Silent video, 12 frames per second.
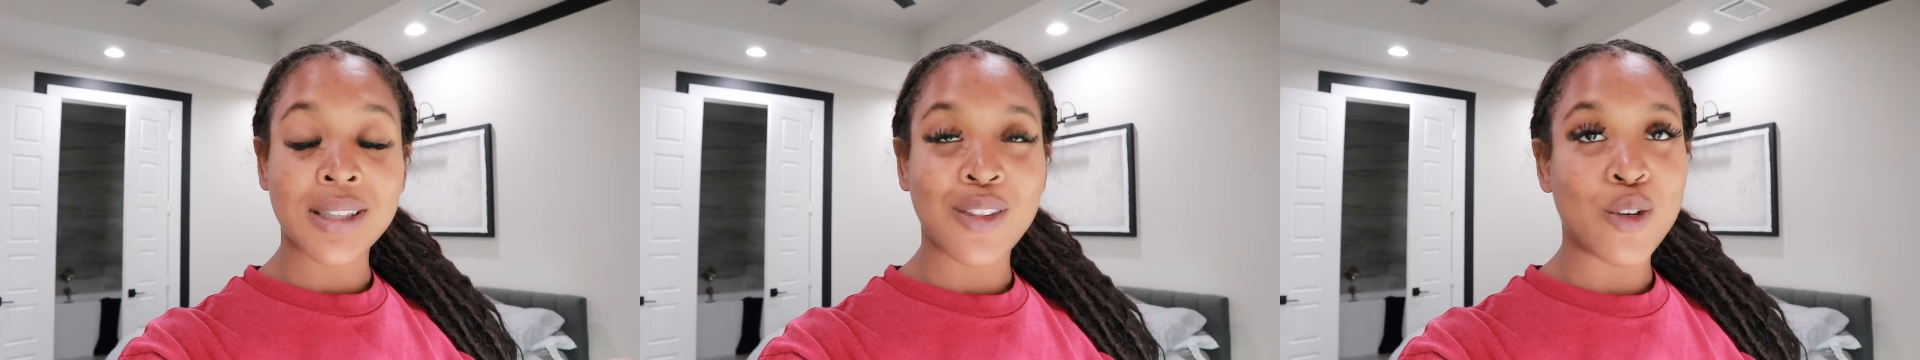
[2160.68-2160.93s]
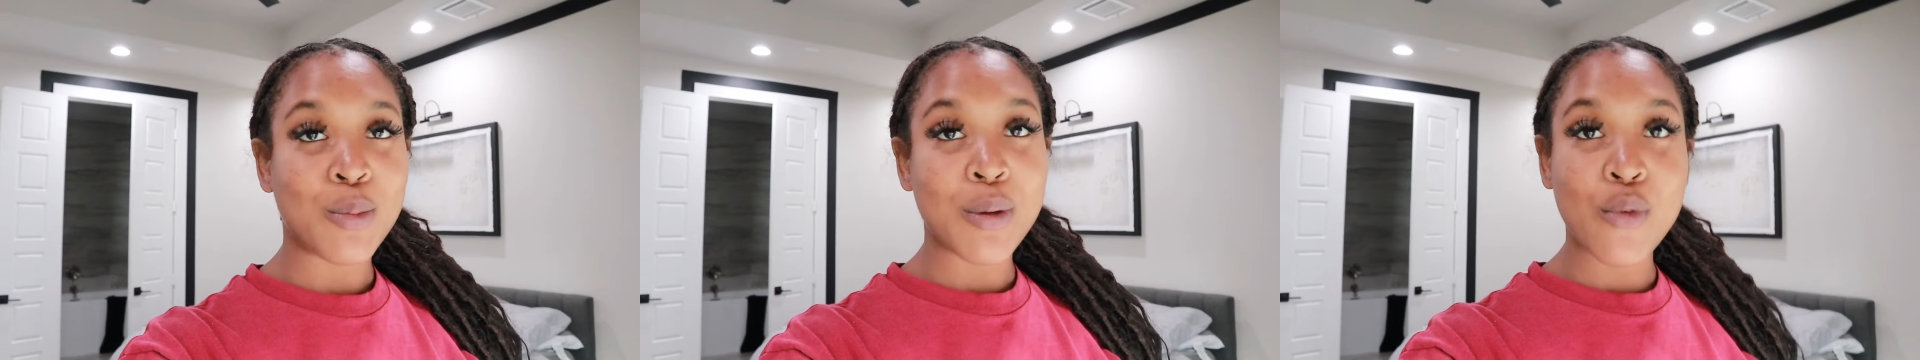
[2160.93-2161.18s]

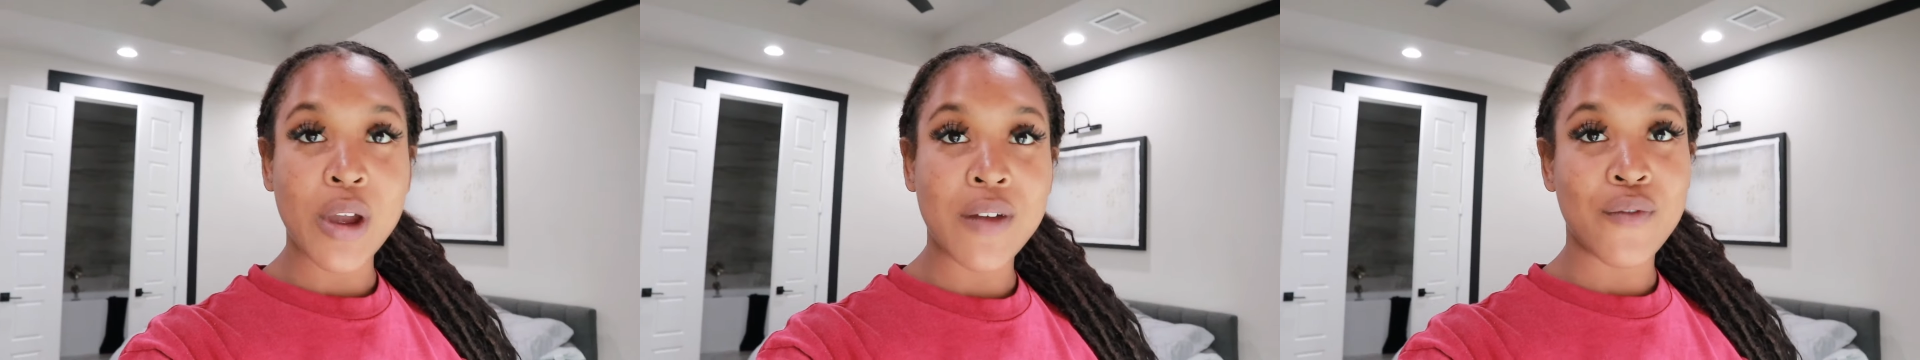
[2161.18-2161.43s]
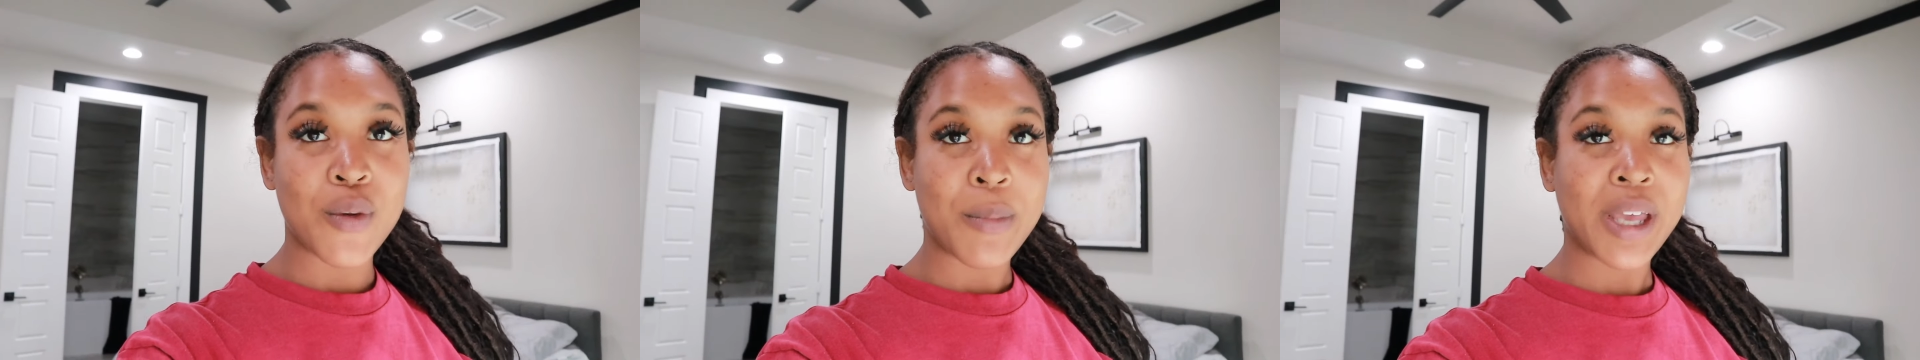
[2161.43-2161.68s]
little bit more
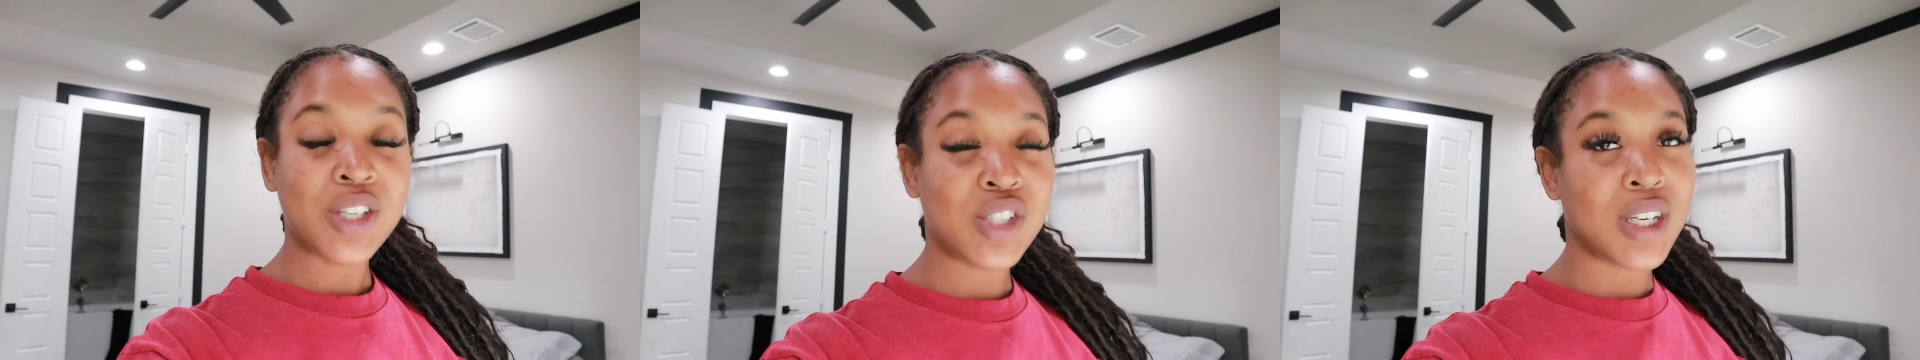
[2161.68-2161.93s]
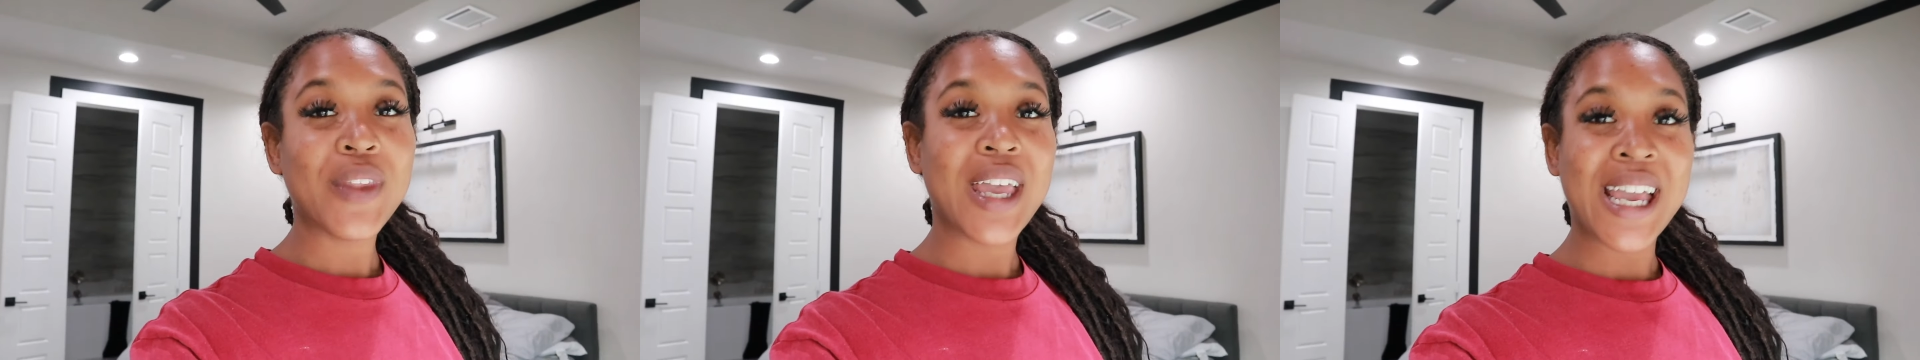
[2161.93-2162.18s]

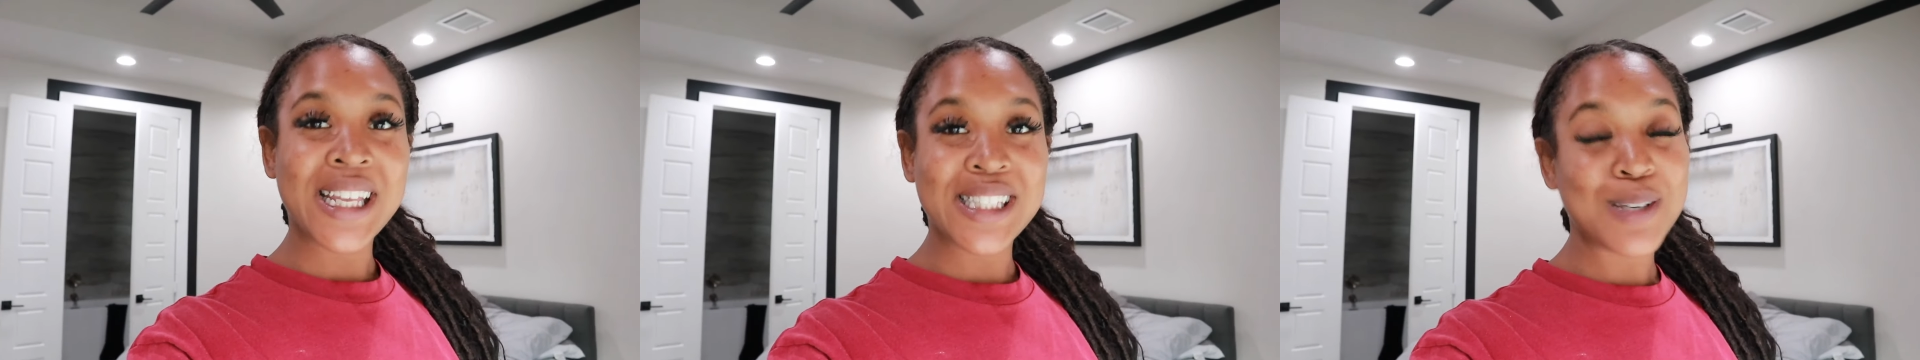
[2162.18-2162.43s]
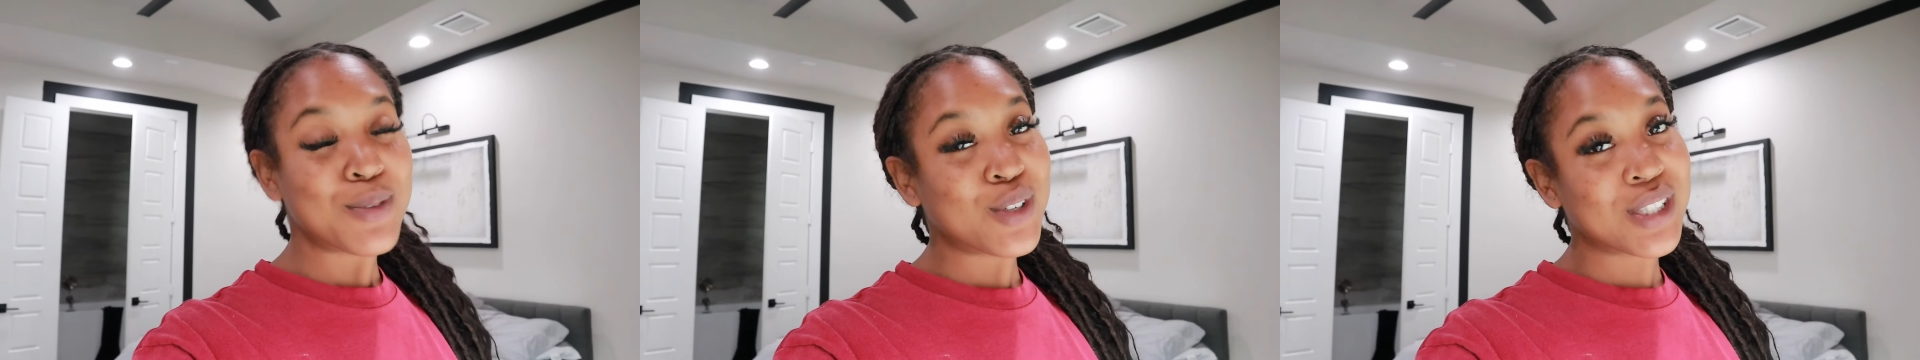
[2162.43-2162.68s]
information and
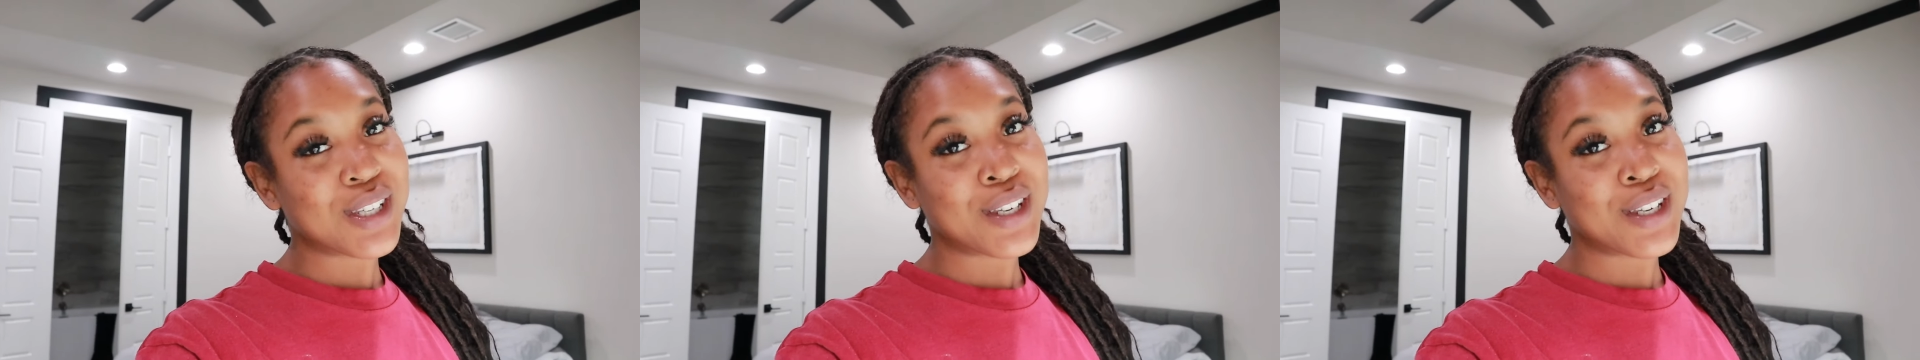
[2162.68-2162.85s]
some do's and